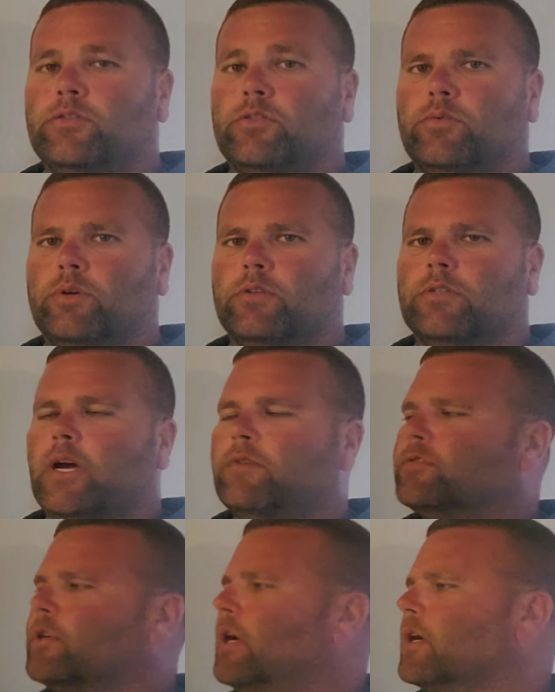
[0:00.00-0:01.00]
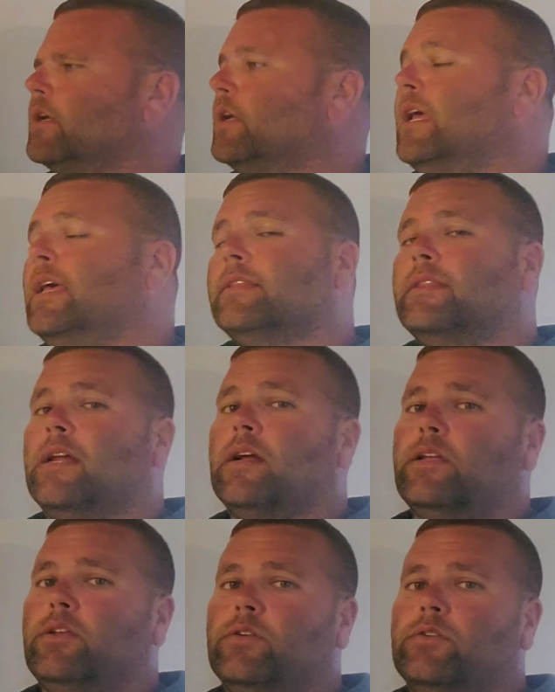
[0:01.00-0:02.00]
two-wheel drive truck that
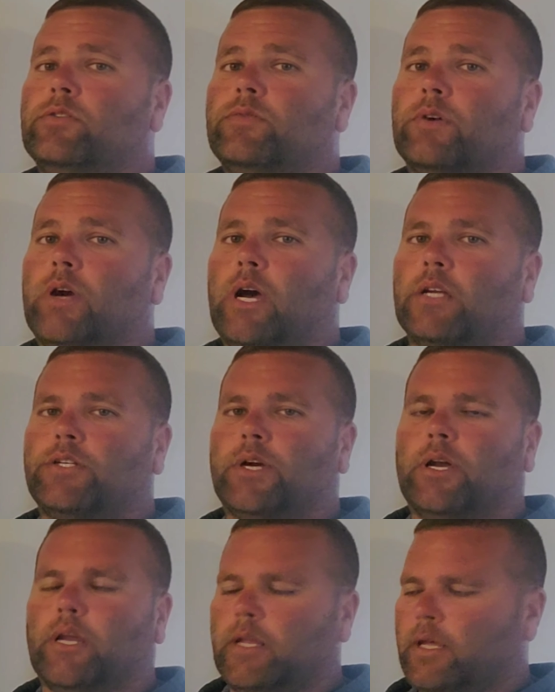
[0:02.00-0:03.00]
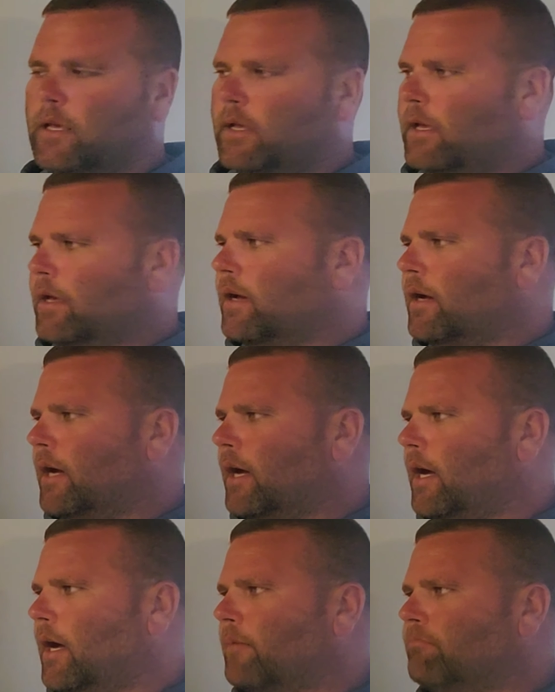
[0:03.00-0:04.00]
I use for hot shotting.
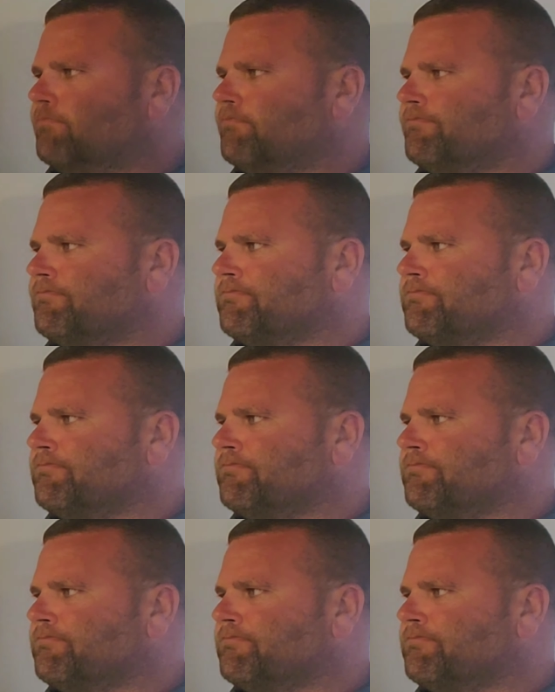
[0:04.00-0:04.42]
Um,